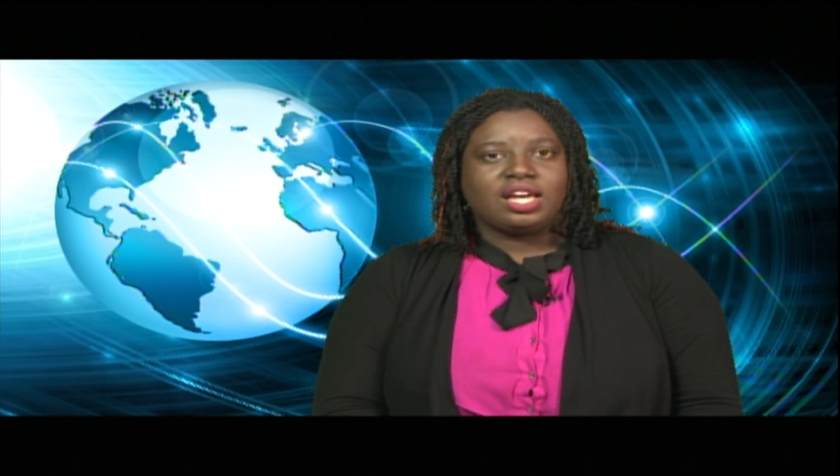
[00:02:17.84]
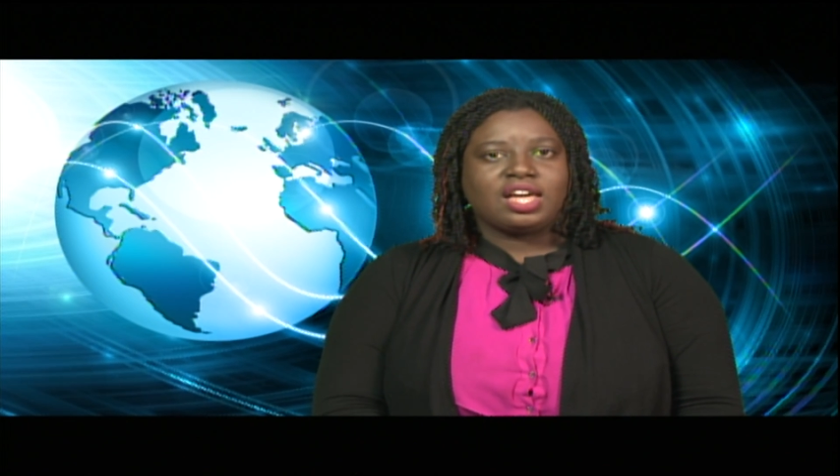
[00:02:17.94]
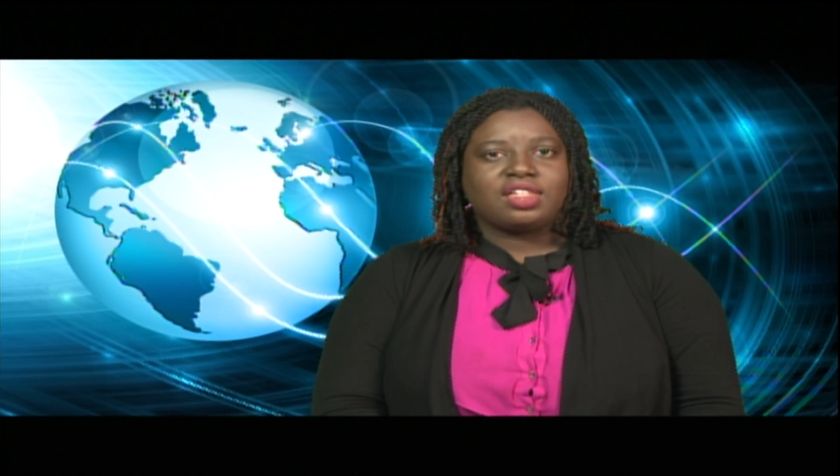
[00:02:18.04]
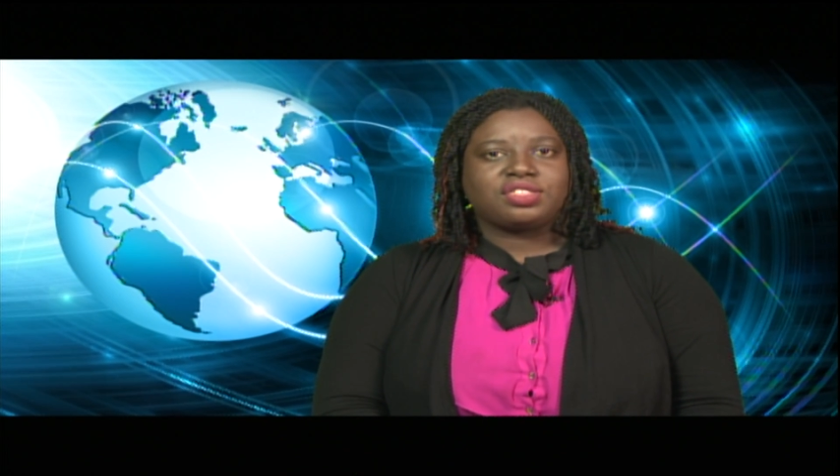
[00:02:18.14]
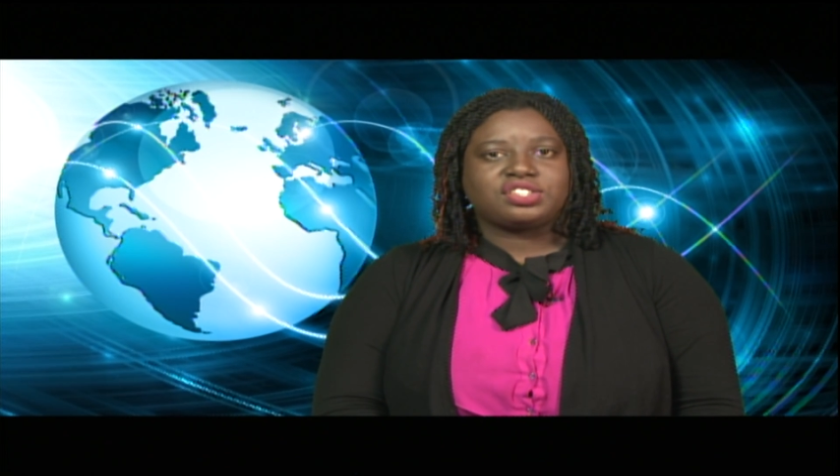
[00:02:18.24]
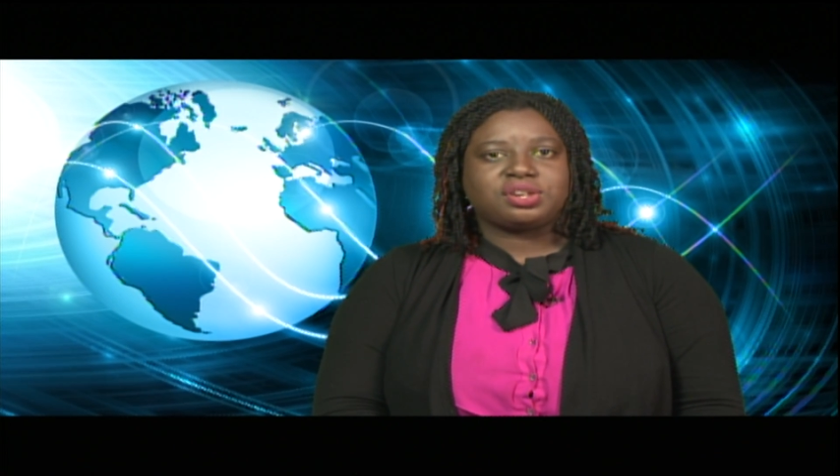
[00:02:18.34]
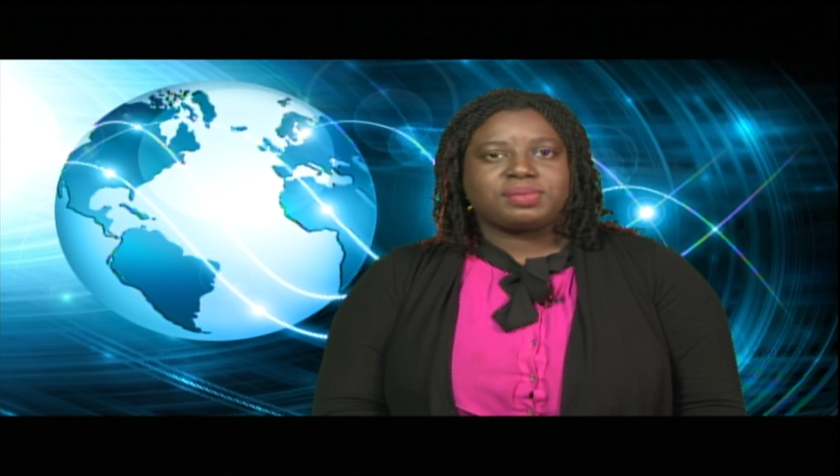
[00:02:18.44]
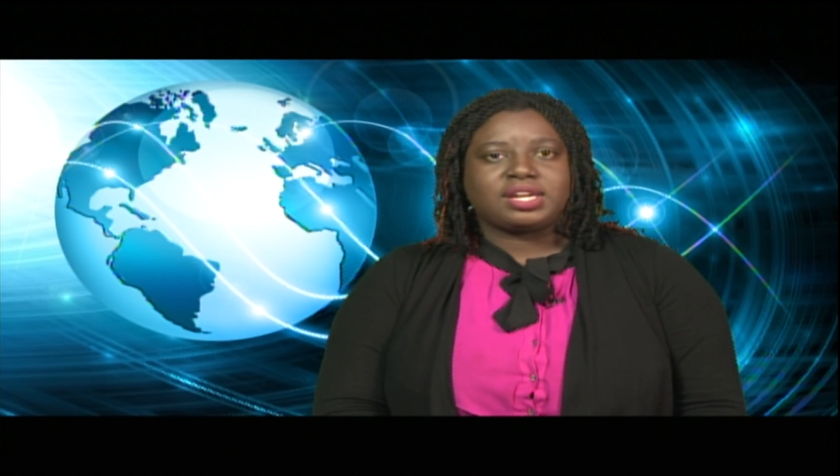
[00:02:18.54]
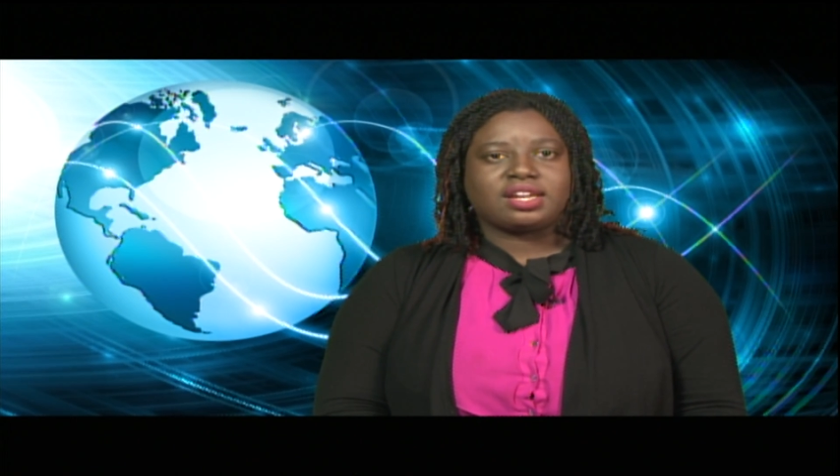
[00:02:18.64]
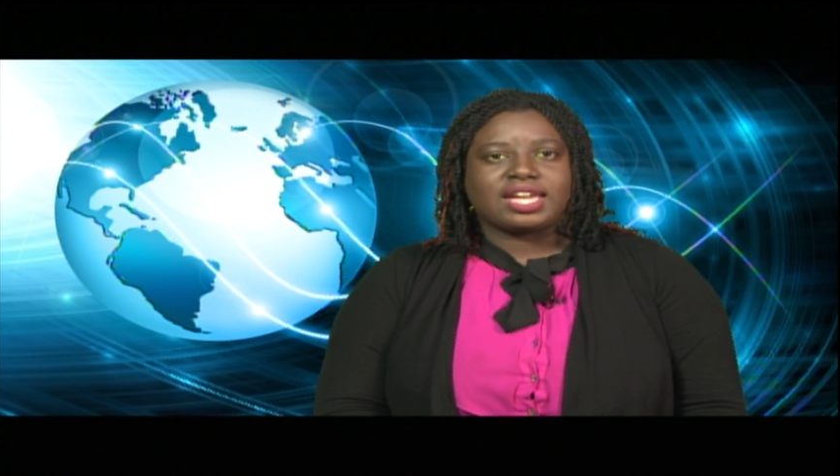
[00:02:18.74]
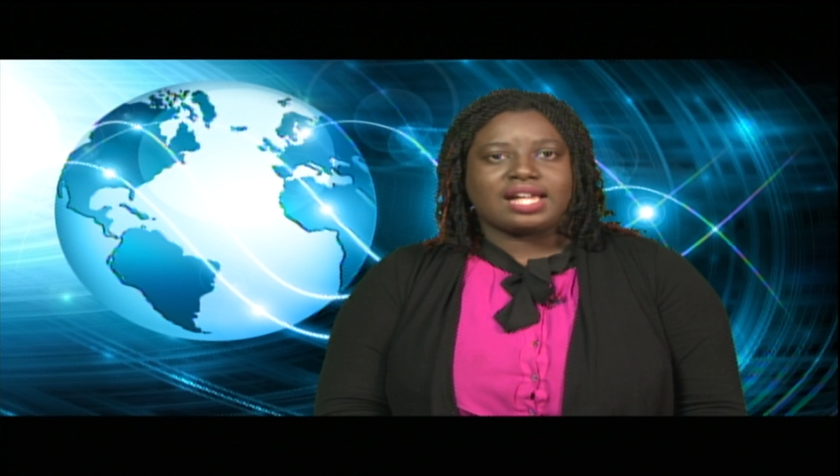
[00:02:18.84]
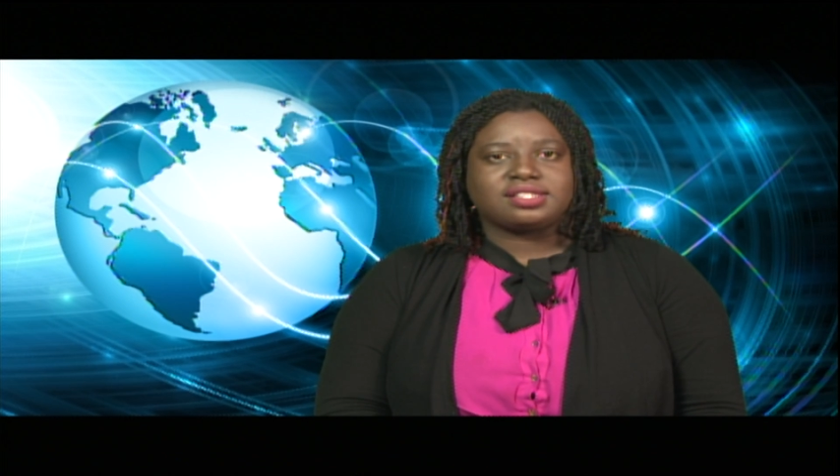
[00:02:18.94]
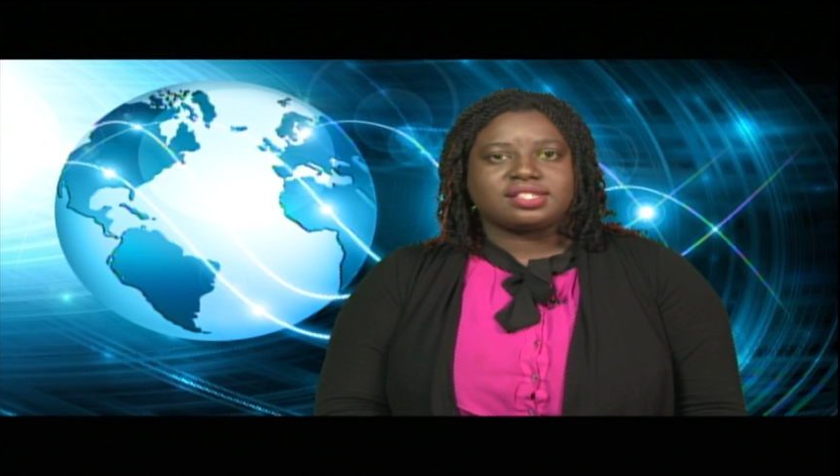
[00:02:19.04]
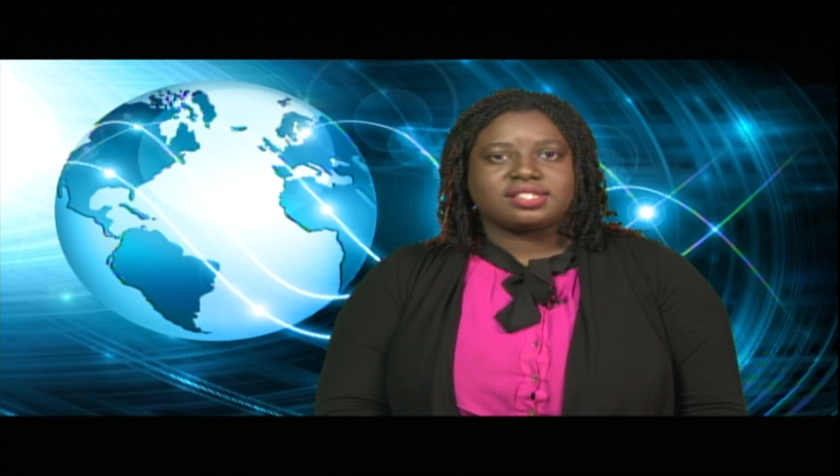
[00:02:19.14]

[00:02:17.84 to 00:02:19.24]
The Jamaica Cancer